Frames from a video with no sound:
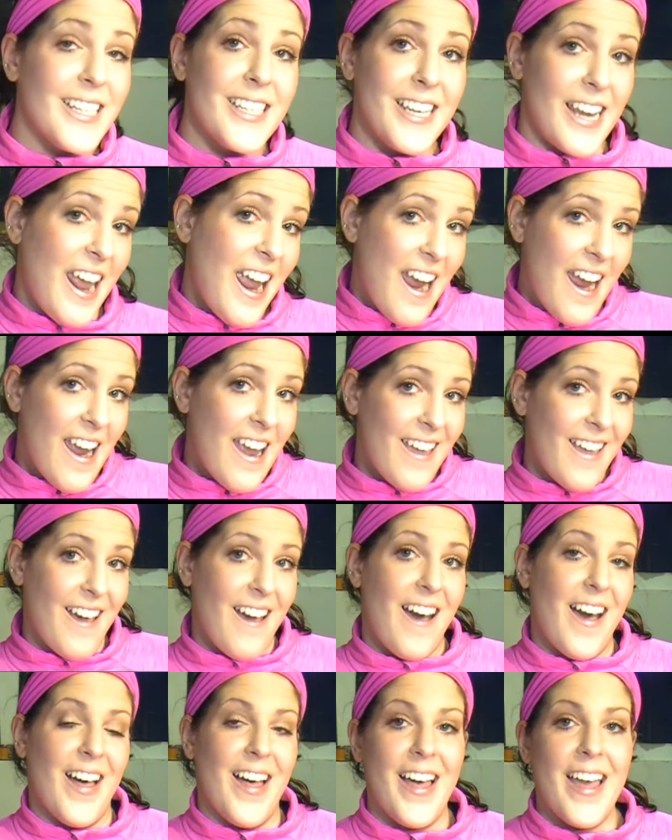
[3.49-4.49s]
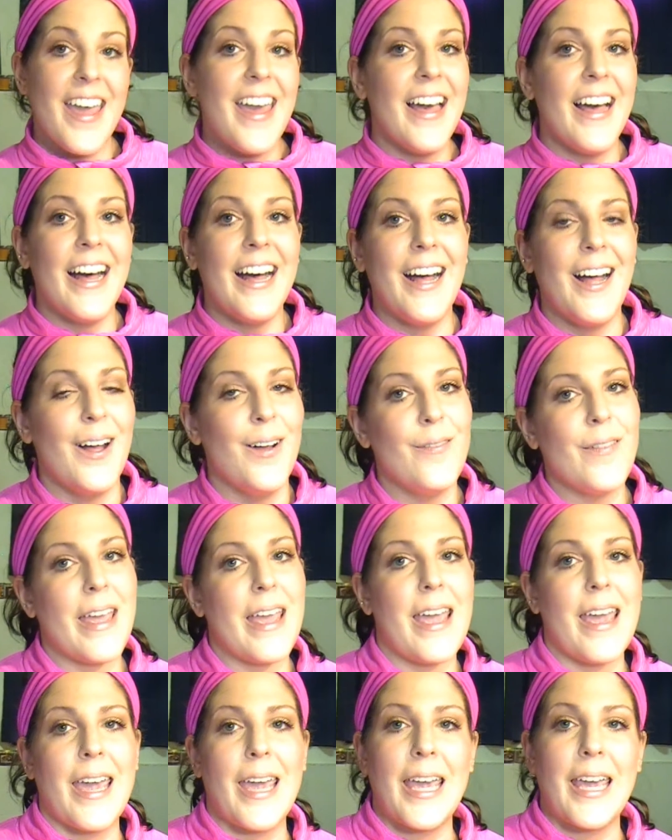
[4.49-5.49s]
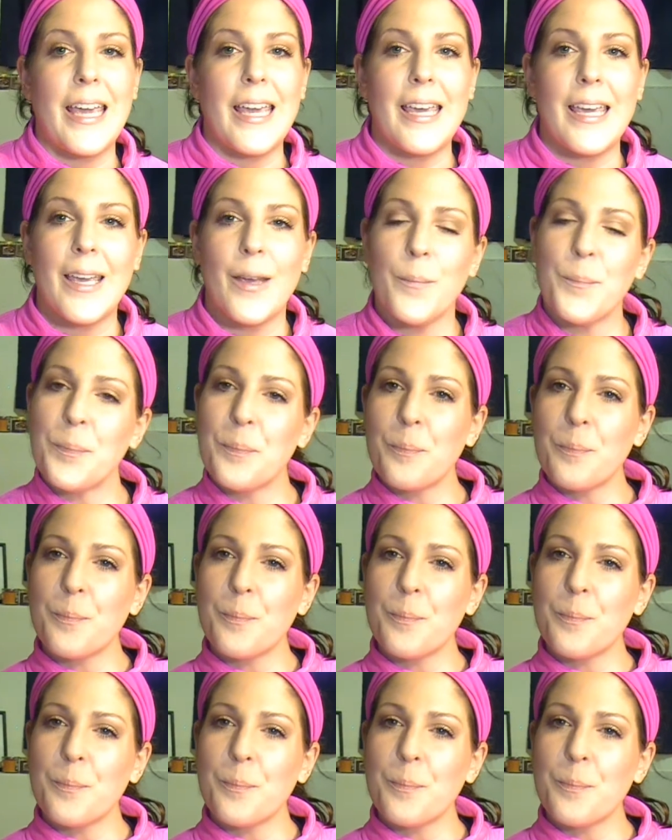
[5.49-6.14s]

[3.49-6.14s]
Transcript: Today I have a